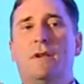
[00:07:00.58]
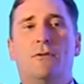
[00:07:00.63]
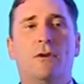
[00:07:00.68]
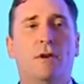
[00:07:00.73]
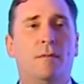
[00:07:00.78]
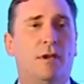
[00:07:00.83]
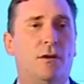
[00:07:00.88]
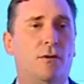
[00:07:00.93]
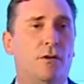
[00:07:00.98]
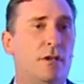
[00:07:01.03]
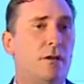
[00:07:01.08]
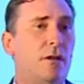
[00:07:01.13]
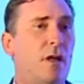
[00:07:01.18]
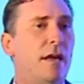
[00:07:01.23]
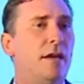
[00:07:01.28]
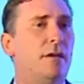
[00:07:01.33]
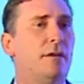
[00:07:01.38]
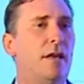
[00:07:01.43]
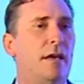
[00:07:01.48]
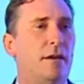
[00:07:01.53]
agreement or a
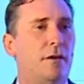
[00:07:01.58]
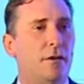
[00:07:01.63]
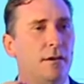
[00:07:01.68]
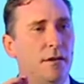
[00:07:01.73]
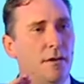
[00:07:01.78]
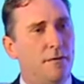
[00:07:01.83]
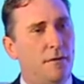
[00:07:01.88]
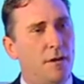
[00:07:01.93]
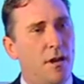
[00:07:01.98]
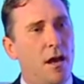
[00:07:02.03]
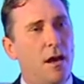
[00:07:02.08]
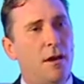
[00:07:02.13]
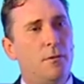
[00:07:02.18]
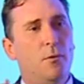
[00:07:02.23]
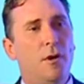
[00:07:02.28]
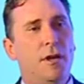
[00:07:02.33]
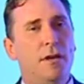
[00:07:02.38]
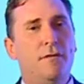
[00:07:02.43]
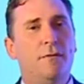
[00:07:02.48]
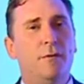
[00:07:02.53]
client letter? And if not,
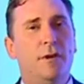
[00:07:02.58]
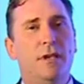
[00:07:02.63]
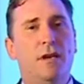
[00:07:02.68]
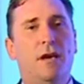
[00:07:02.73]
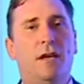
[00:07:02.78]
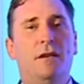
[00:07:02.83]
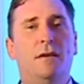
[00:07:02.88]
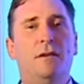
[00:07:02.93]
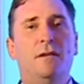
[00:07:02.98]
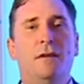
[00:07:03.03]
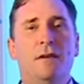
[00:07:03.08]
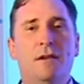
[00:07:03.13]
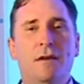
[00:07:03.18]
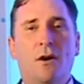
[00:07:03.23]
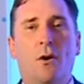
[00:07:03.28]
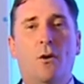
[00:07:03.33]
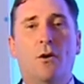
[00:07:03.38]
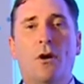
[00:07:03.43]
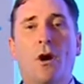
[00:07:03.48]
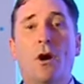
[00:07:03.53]
what have we done,
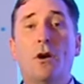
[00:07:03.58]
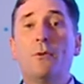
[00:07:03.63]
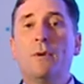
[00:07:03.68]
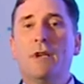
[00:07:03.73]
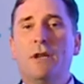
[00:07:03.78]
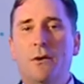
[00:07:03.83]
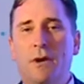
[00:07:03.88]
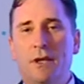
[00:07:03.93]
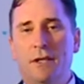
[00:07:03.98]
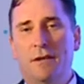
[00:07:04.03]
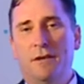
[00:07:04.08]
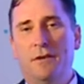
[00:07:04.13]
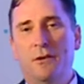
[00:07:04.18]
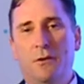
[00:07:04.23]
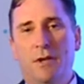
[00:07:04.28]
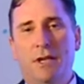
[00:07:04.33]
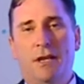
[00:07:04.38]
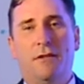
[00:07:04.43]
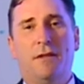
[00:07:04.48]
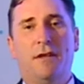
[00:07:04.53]
or are we going to
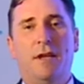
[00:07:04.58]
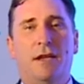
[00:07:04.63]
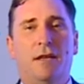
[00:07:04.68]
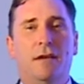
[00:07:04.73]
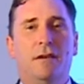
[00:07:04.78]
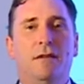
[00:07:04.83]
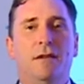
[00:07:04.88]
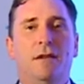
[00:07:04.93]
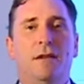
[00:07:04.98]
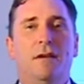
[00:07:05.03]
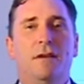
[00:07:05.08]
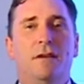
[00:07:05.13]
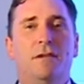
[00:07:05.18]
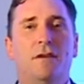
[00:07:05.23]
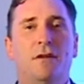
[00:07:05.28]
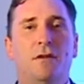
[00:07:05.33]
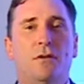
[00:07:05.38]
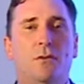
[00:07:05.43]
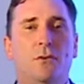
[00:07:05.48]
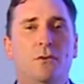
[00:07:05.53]
do anything
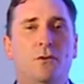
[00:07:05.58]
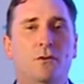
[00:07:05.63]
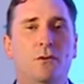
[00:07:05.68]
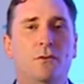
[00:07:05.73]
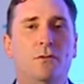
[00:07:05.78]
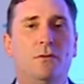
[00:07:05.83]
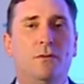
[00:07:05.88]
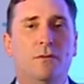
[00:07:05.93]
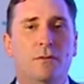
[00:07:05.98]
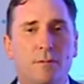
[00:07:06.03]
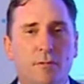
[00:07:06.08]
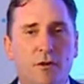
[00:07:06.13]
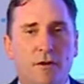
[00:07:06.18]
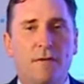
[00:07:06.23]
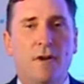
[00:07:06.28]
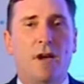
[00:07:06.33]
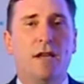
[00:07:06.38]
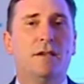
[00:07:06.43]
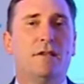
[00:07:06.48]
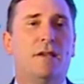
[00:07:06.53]
to
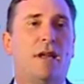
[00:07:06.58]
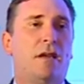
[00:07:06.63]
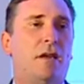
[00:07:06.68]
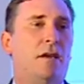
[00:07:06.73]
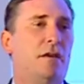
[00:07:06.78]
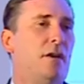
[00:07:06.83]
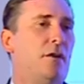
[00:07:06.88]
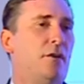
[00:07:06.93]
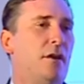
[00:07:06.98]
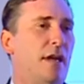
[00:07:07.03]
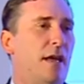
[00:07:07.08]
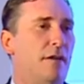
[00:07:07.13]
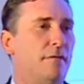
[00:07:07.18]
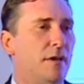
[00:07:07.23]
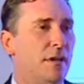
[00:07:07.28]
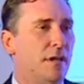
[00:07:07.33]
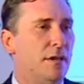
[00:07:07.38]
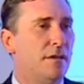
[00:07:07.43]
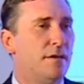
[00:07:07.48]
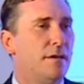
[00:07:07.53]
provide secondary
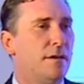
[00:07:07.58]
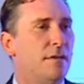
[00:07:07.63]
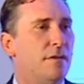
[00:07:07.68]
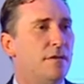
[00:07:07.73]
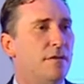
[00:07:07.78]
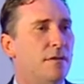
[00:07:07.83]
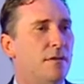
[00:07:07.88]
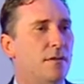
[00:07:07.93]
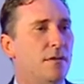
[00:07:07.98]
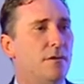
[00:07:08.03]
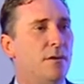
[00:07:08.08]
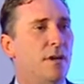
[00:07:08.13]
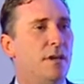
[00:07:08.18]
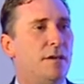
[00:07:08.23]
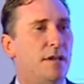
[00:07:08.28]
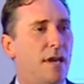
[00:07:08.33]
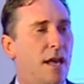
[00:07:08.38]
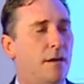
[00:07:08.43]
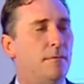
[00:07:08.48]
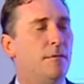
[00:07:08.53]
evidence to
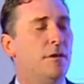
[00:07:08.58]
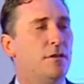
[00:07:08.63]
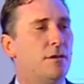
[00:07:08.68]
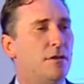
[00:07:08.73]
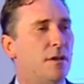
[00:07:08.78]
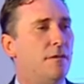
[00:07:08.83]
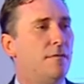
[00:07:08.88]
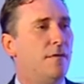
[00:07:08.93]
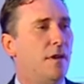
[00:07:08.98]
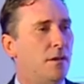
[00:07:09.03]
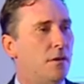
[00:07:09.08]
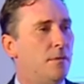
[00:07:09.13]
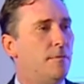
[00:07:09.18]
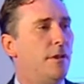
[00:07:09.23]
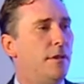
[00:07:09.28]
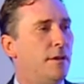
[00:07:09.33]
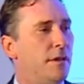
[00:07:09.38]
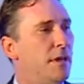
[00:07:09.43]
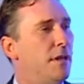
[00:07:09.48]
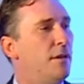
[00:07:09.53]
establish the
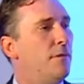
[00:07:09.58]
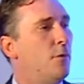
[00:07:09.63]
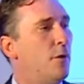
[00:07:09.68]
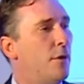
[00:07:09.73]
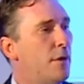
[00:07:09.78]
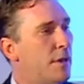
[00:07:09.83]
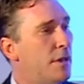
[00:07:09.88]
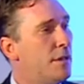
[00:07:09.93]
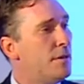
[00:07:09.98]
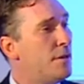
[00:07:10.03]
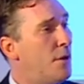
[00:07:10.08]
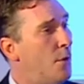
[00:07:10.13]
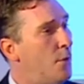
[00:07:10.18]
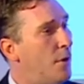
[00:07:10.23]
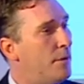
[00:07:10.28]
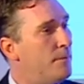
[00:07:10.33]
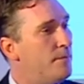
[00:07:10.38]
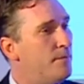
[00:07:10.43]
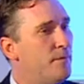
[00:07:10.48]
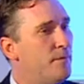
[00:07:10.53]
availability of work and so on?